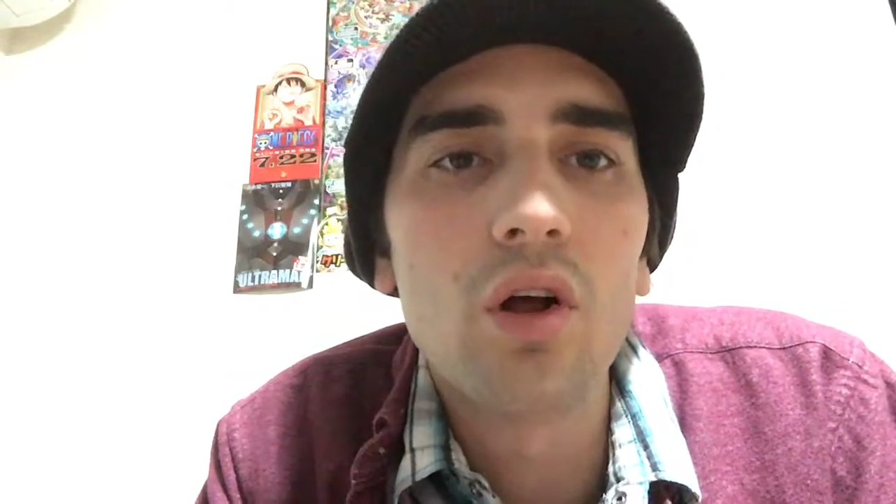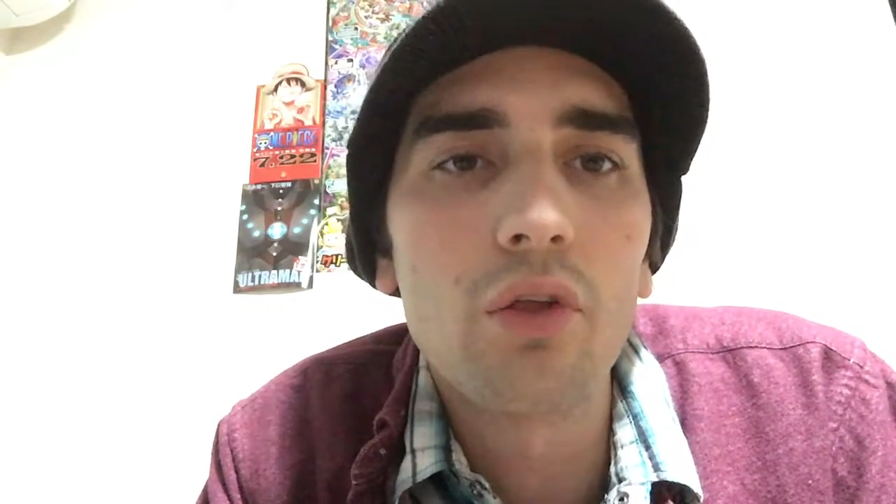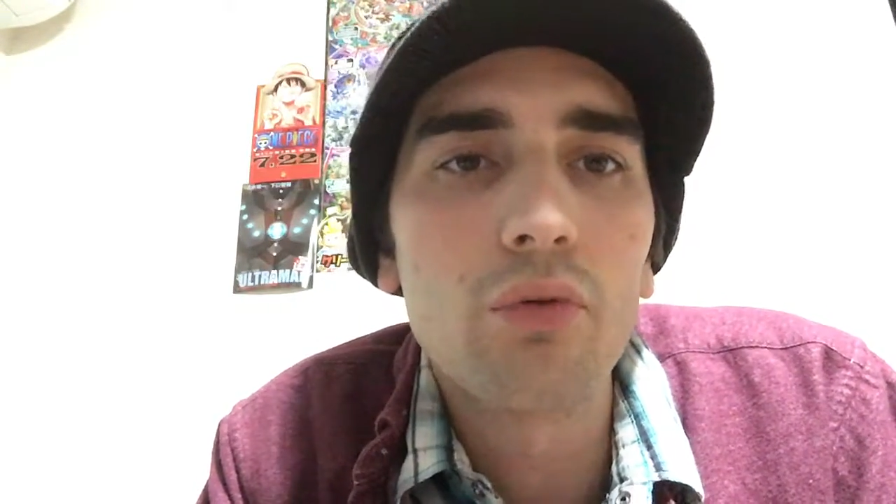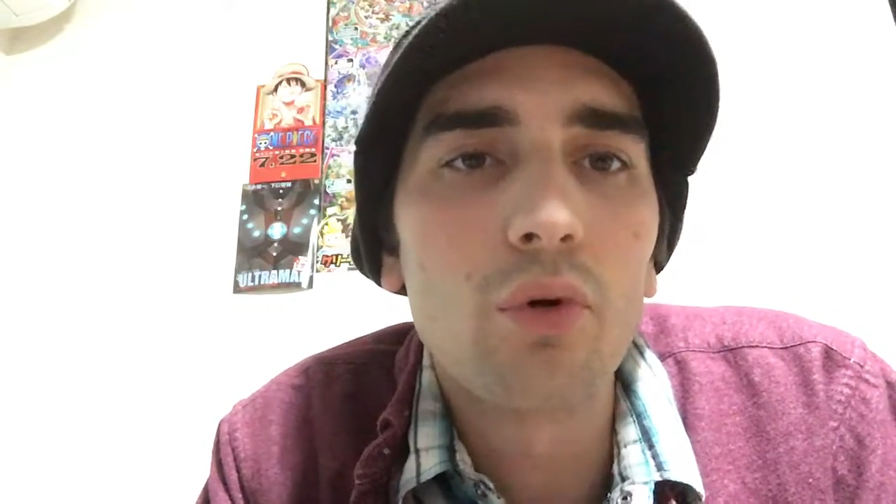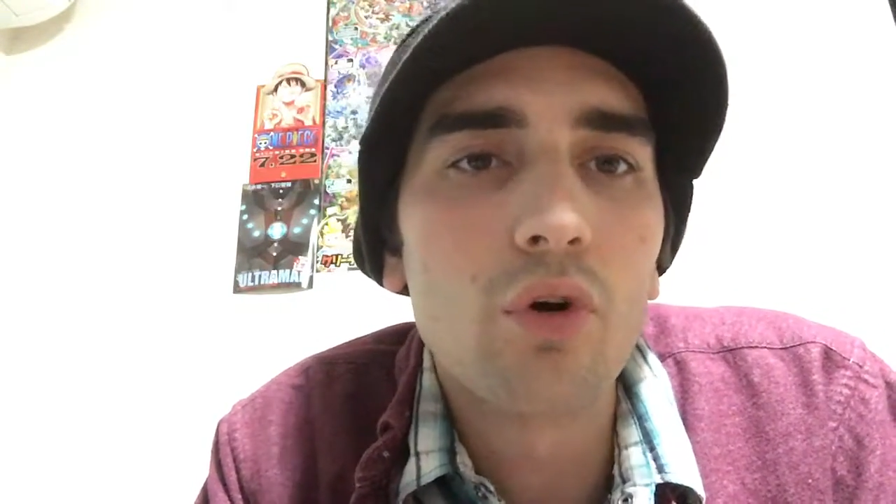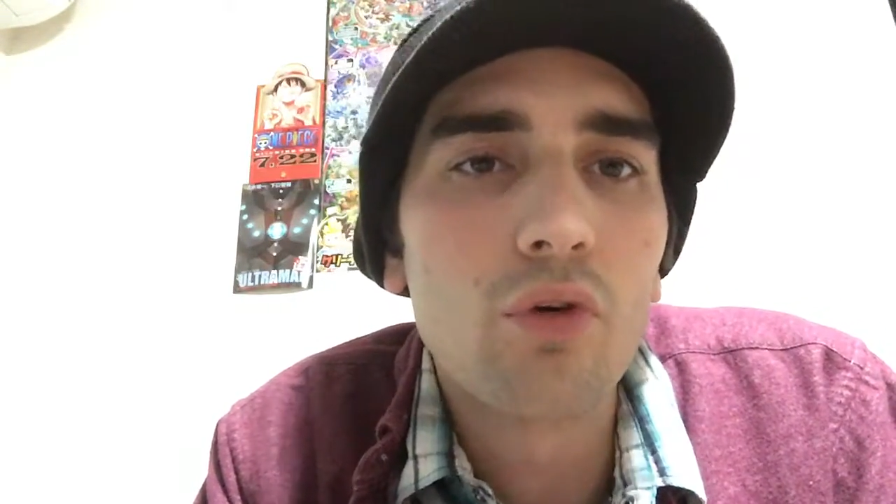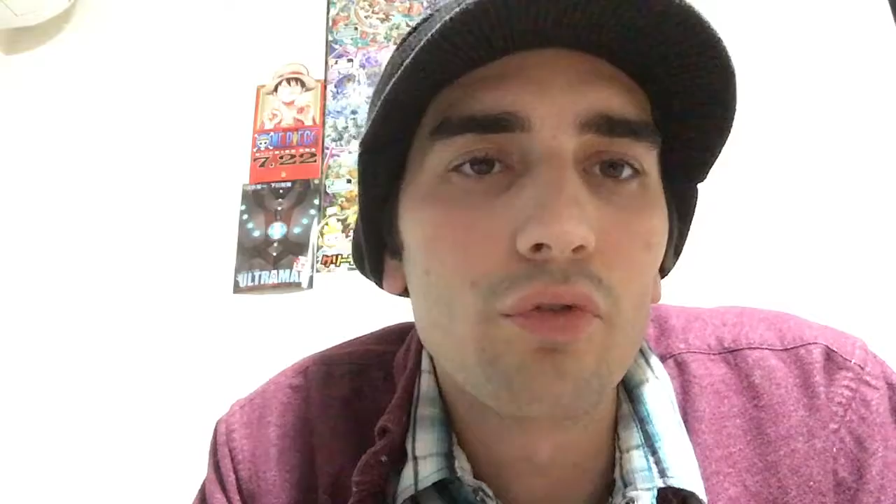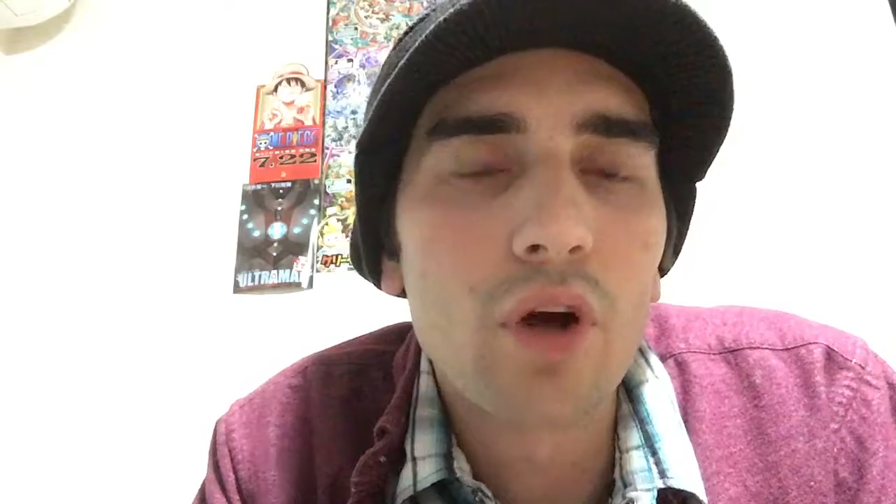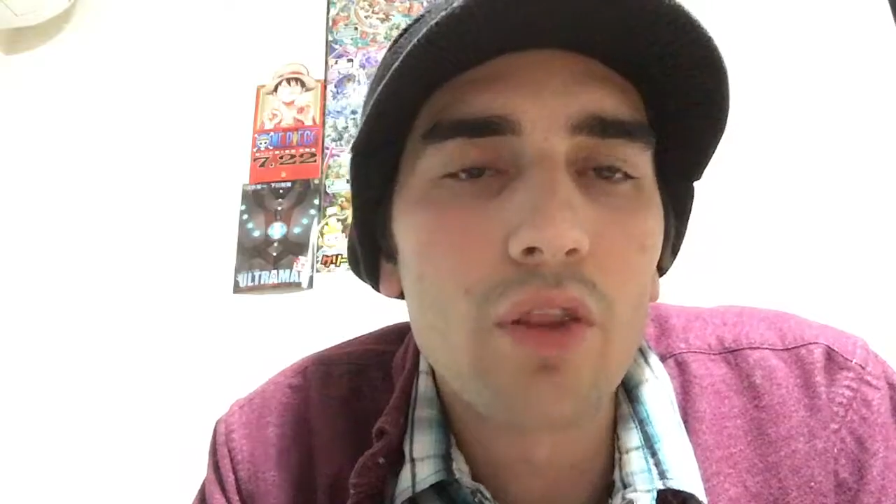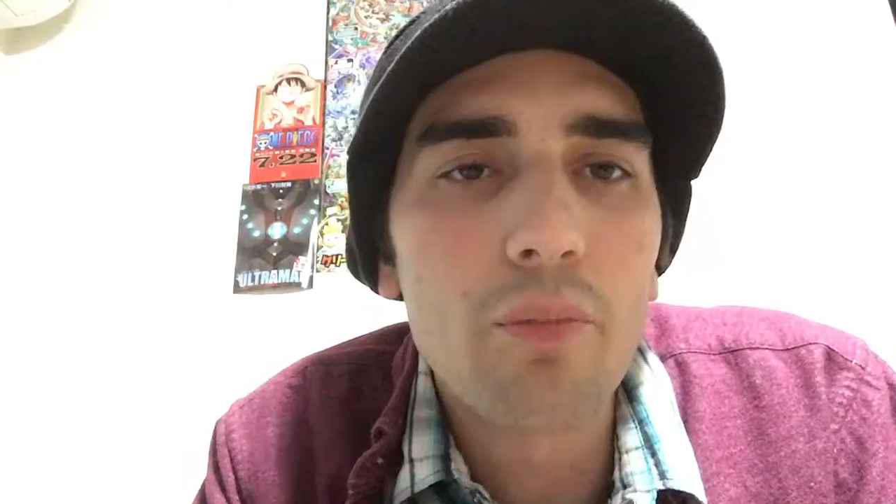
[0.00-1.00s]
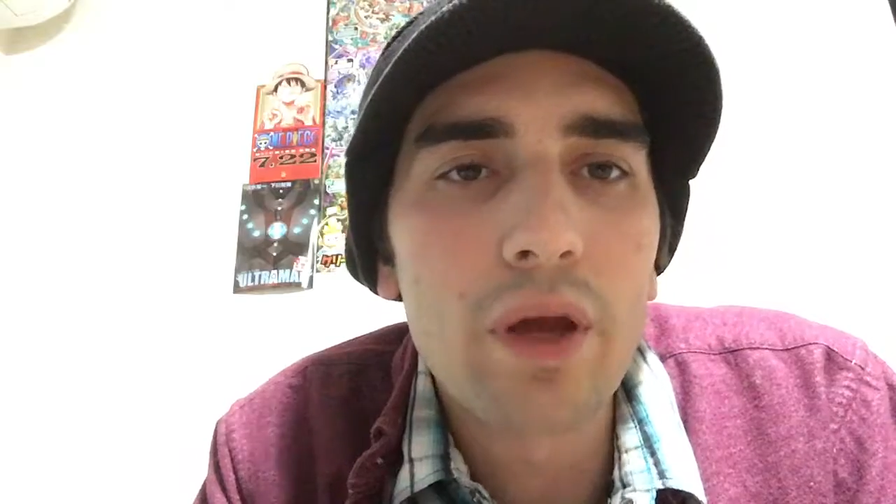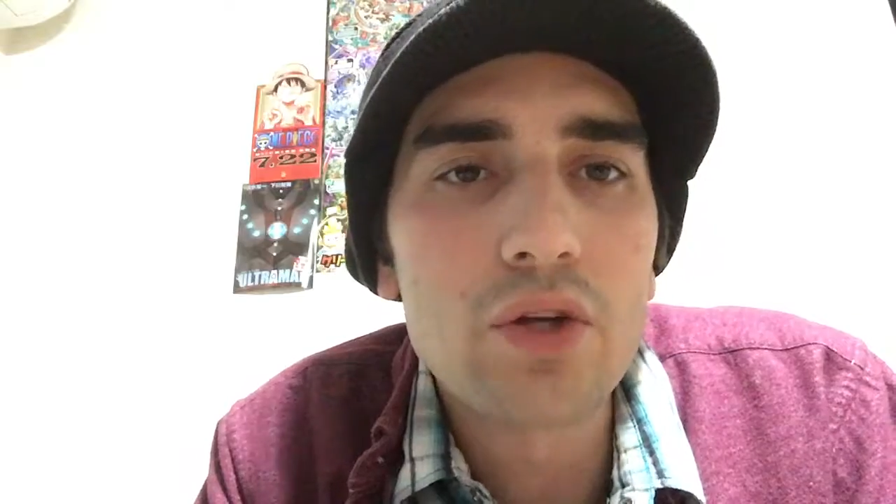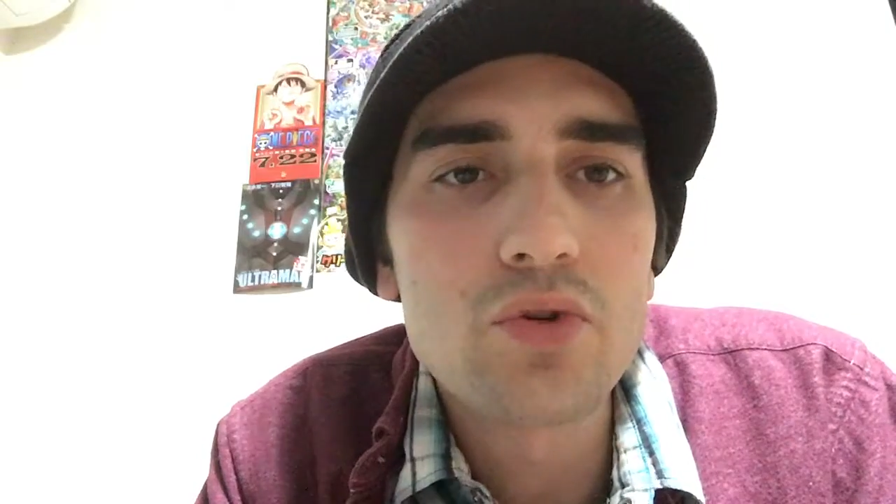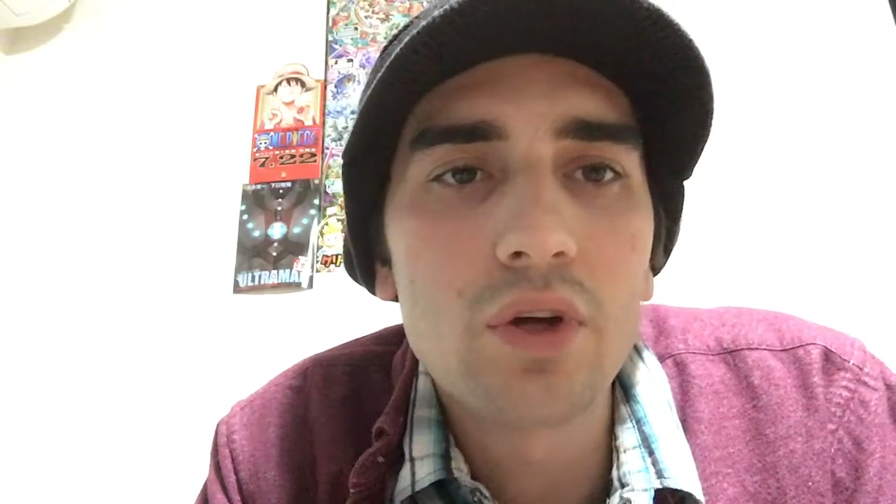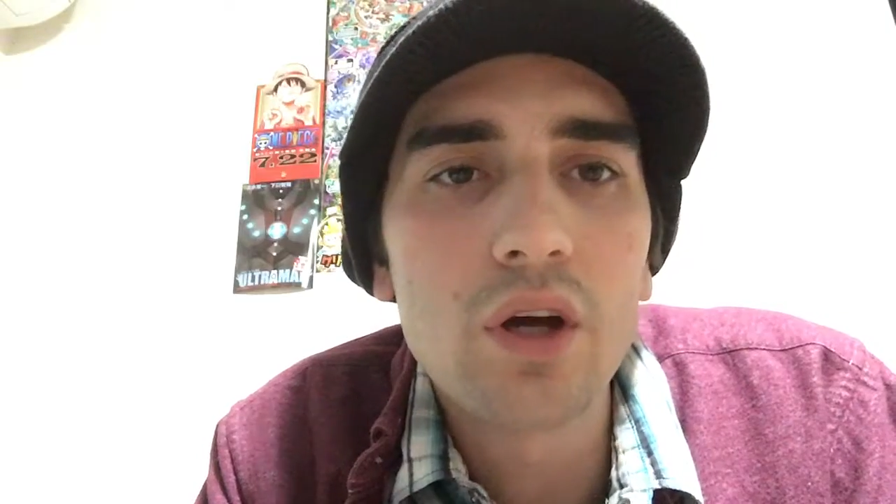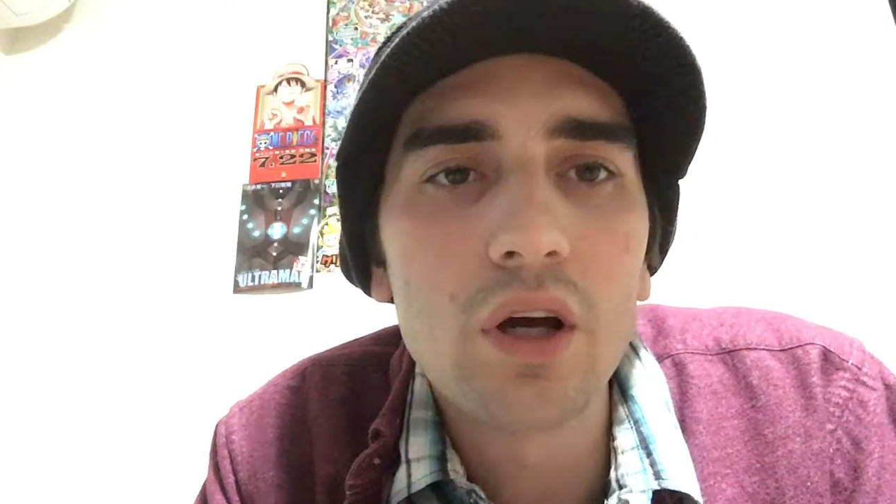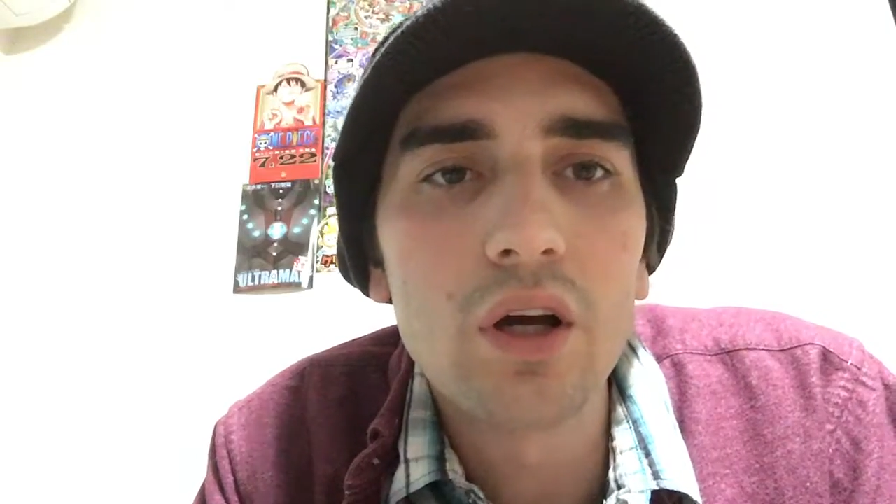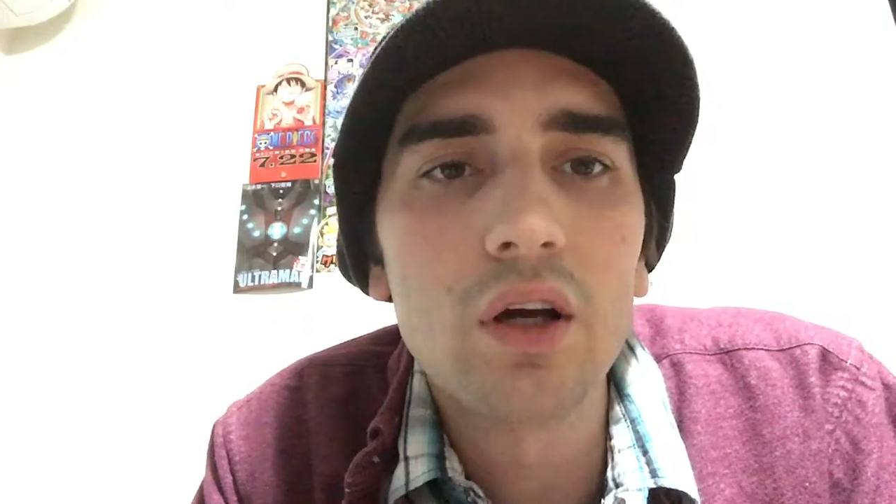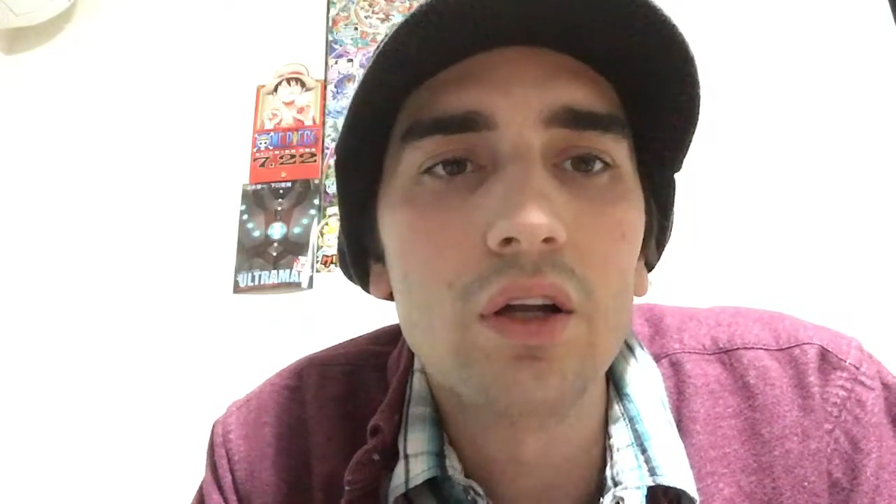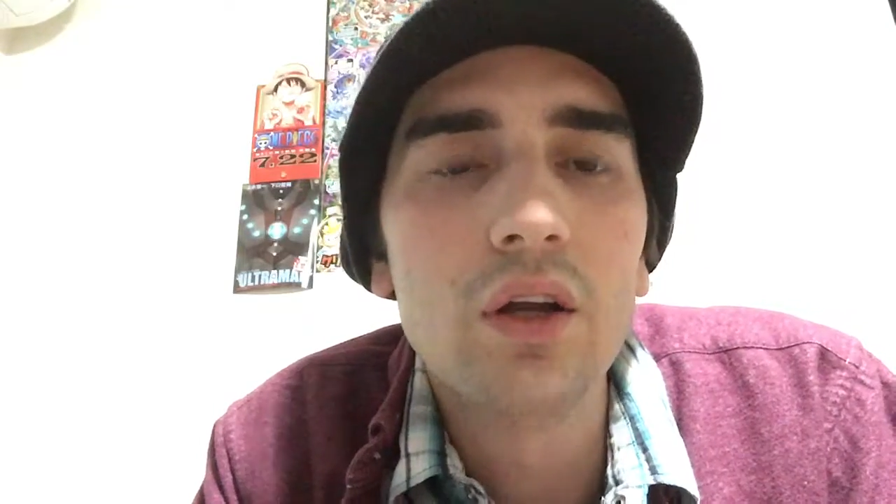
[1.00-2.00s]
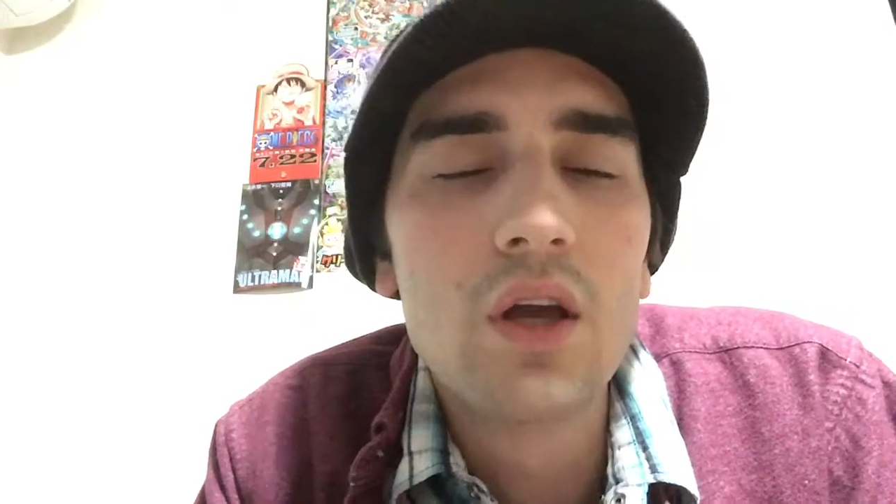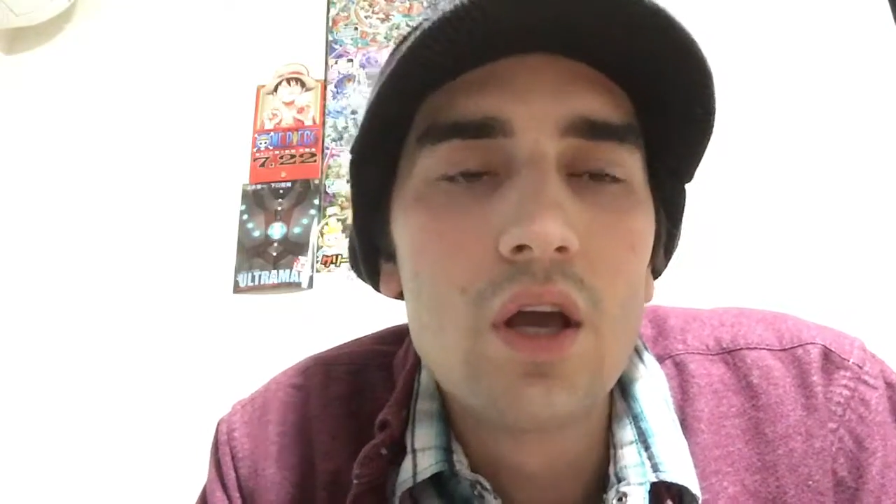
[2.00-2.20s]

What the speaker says: I'll throw it over on the Patreon.